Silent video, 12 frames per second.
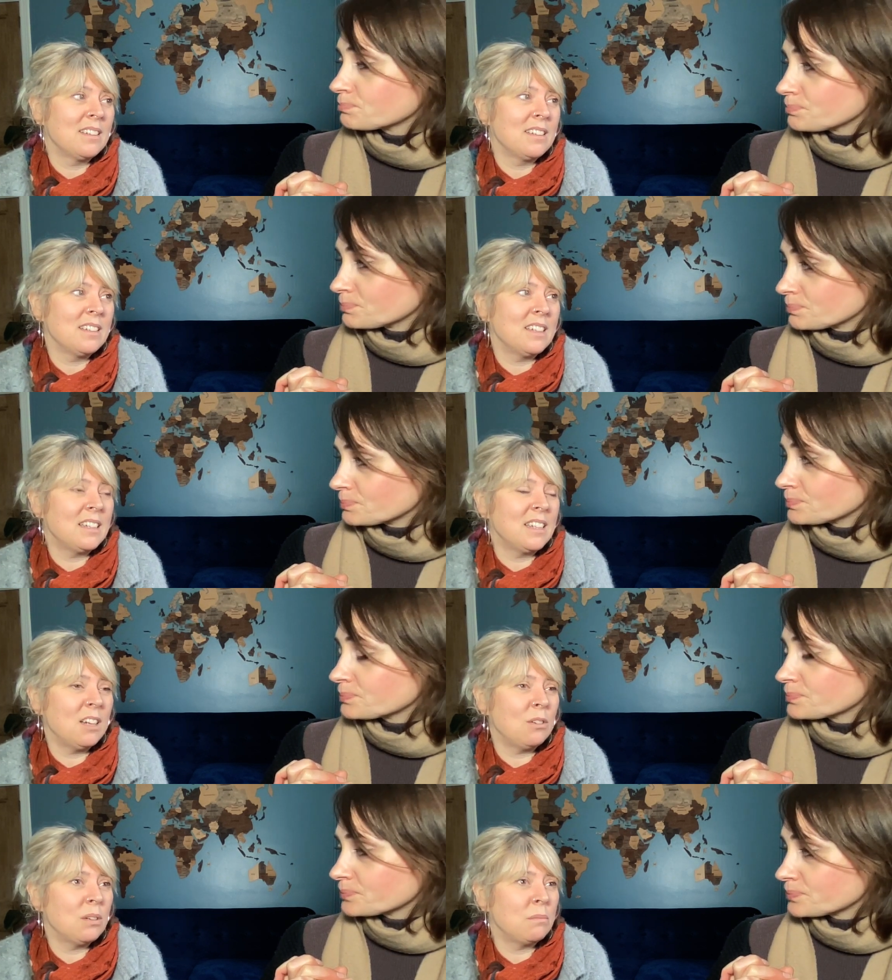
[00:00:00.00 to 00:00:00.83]
Speaker 1: mm.
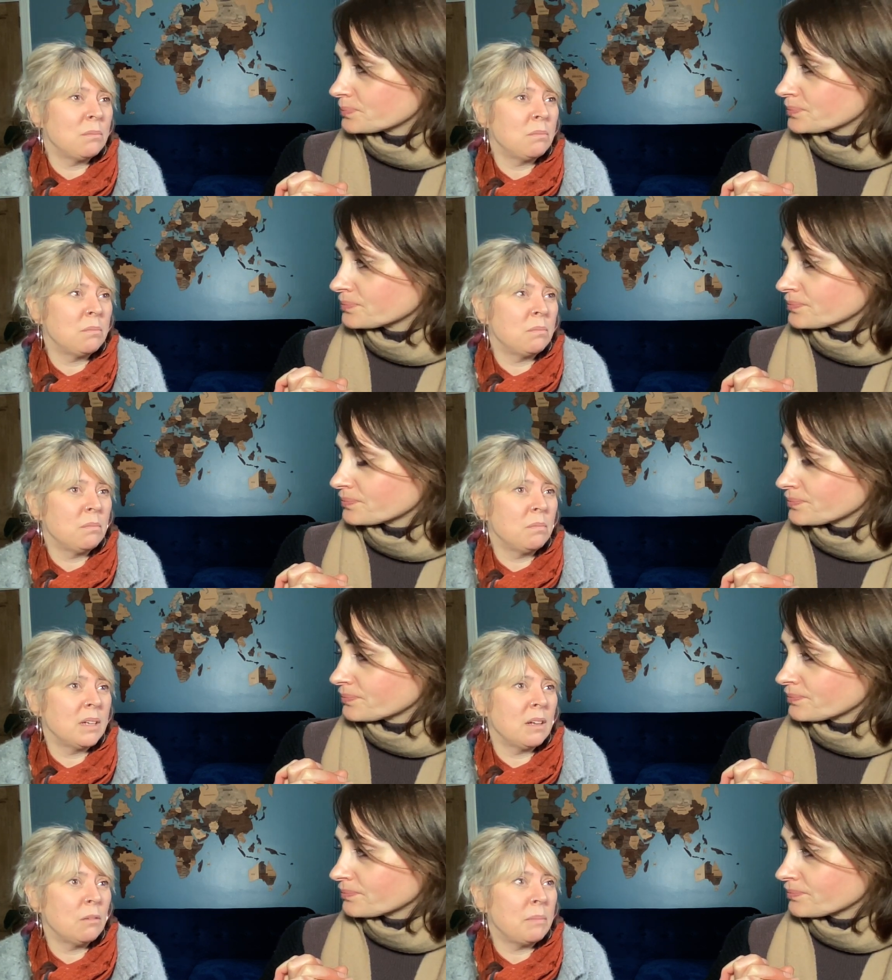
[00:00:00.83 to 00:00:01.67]
and now I'm
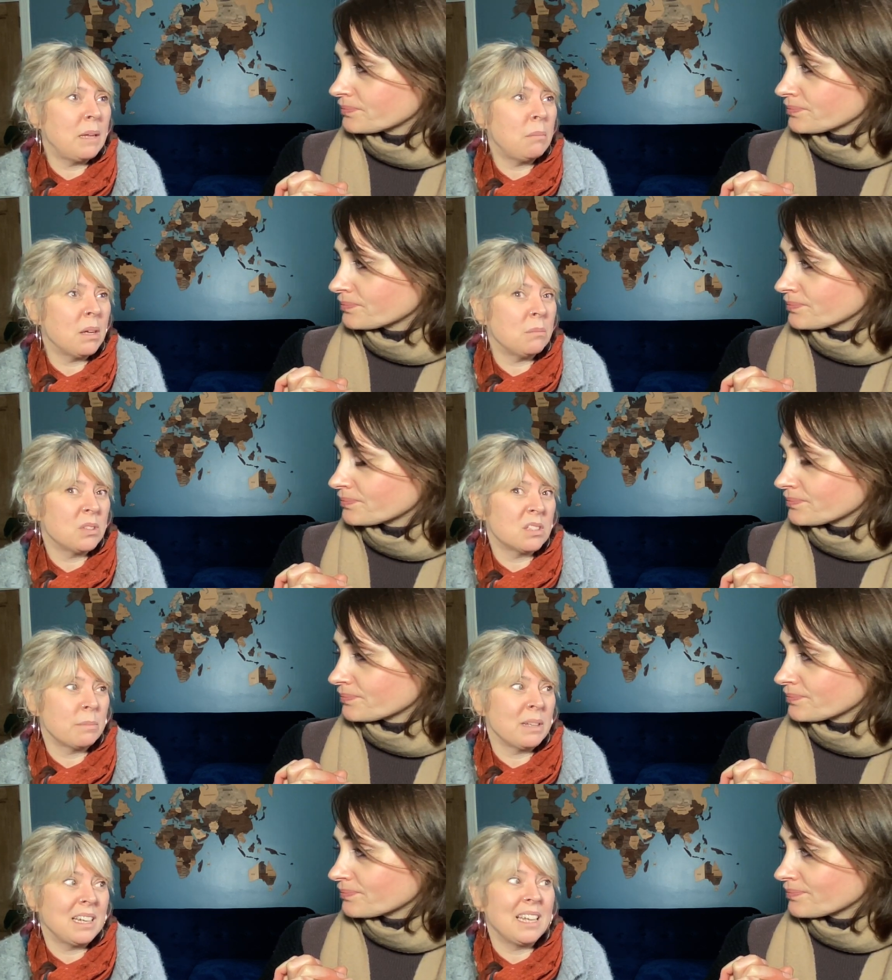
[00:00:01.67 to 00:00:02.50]
now maybe I'm
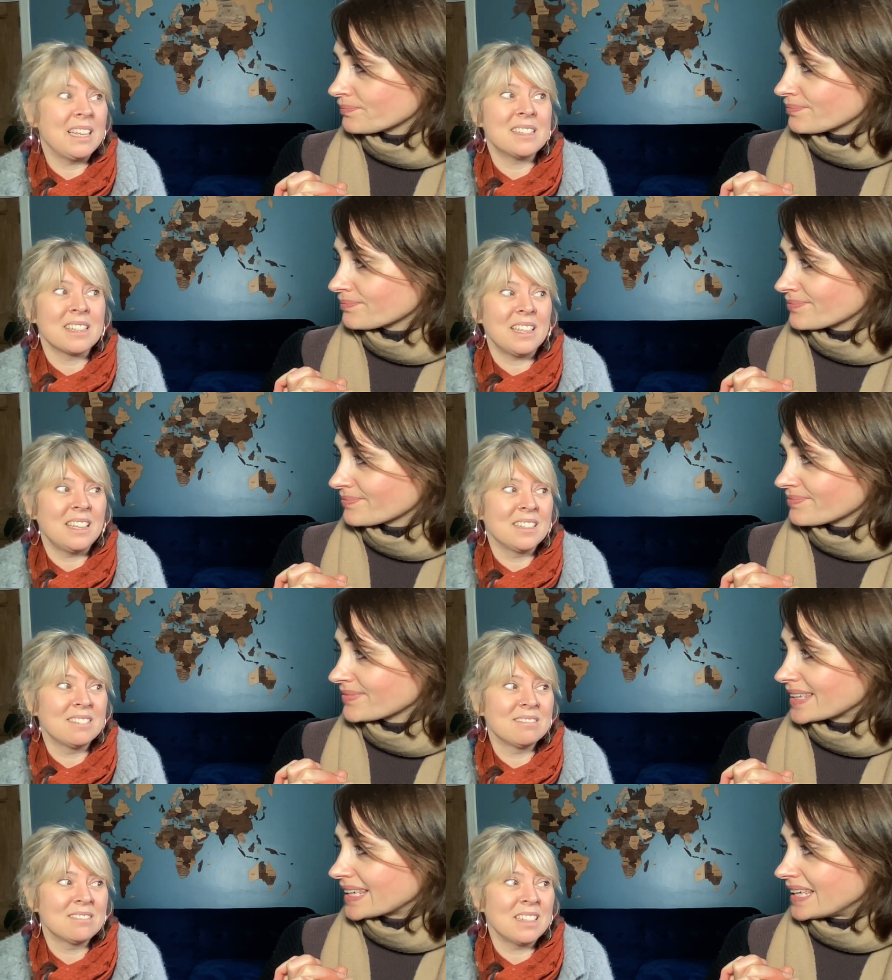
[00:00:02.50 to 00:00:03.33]
just a bit lazy.
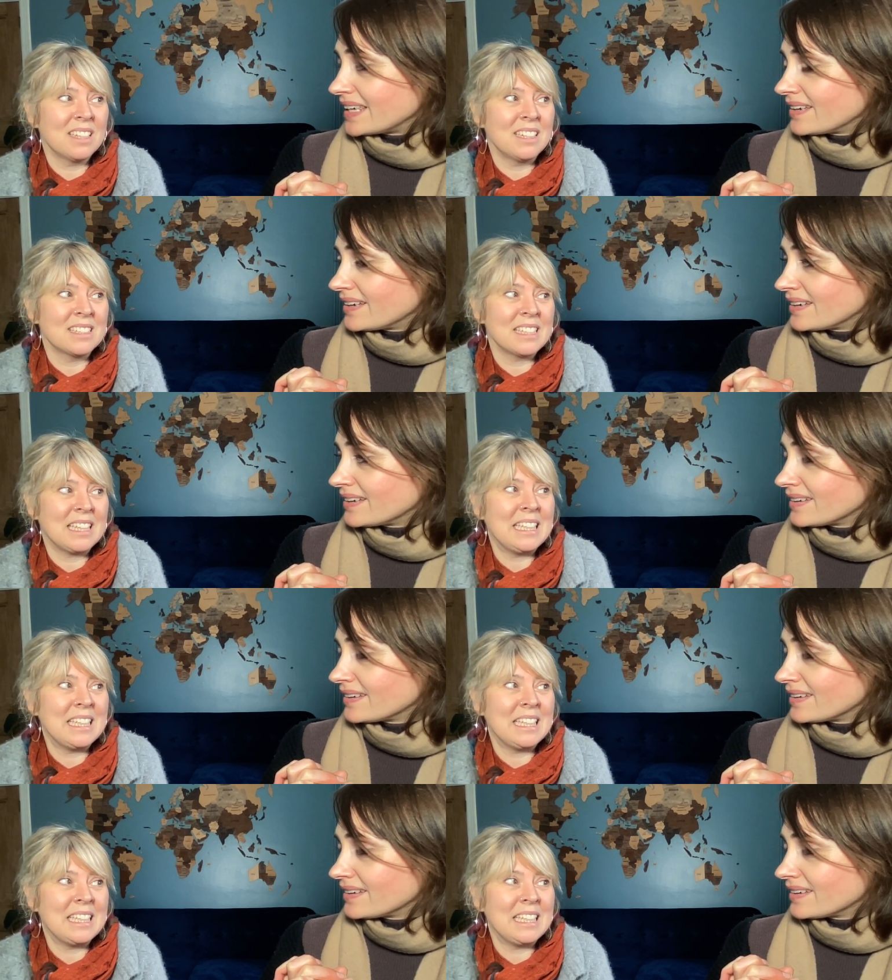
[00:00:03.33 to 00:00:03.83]
Yeah. It's